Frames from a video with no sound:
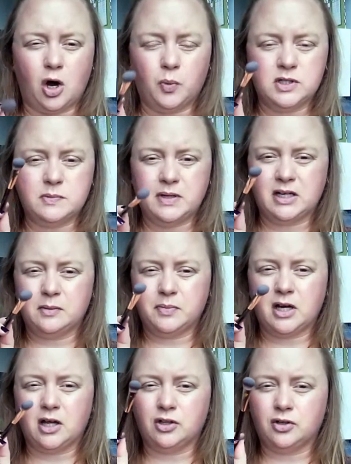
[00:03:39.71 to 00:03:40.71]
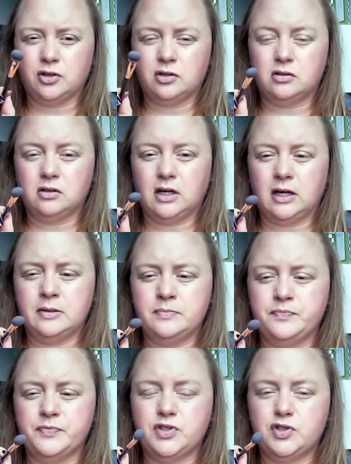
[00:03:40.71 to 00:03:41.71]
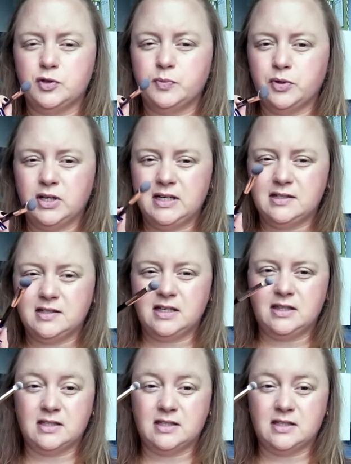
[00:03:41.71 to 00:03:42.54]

always pick up color um, super easily.